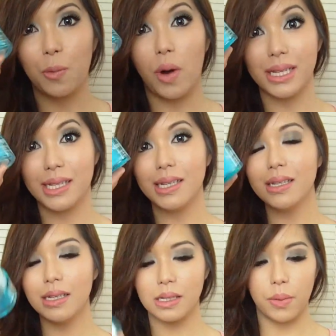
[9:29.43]

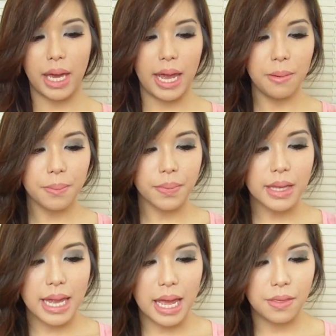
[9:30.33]
Watson's, okay?
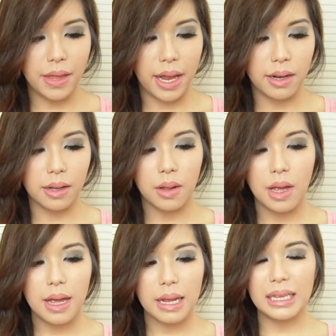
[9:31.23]
And then
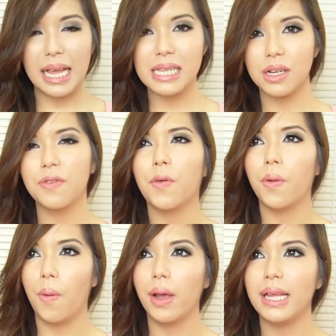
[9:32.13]
cleanser for
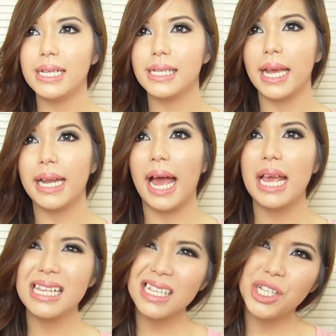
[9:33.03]
oily skin.
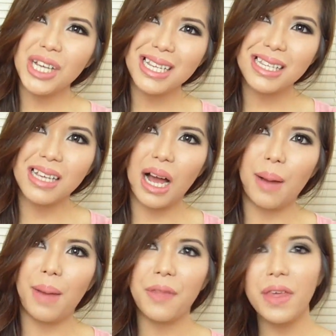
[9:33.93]
I suggest,
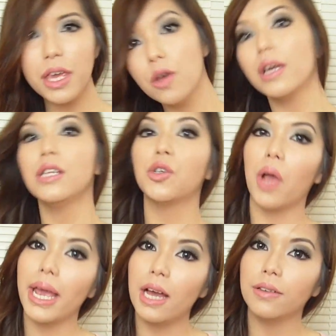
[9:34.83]
I think you can
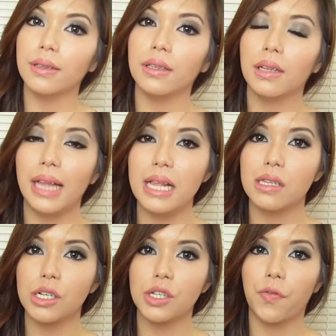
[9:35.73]
try out
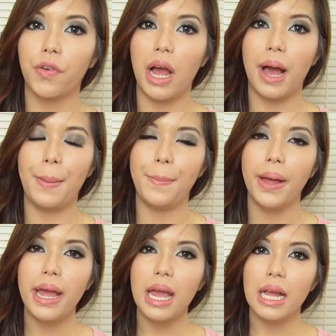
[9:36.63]
cleansers from
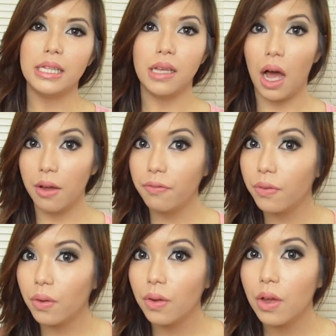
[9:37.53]
Dove
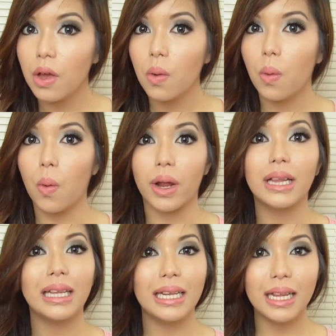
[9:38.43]
or
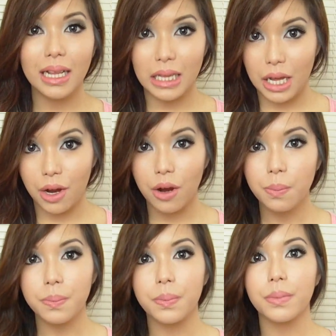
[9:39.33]
Clean and Clear
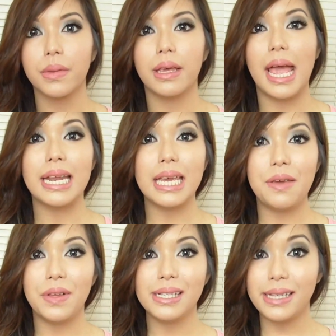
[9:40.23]
and
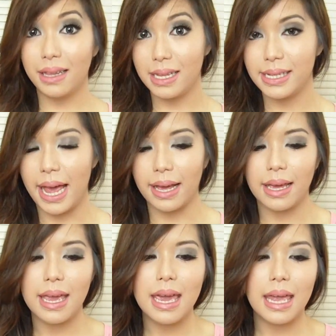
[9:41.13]
even Celatec.
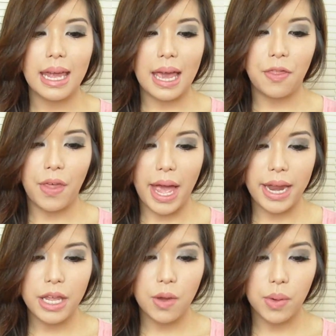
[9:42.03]
And
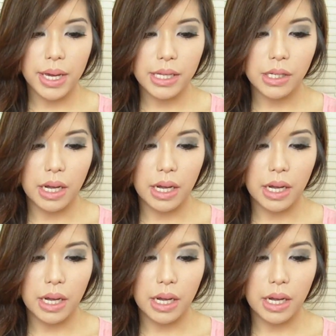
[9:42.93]
then you can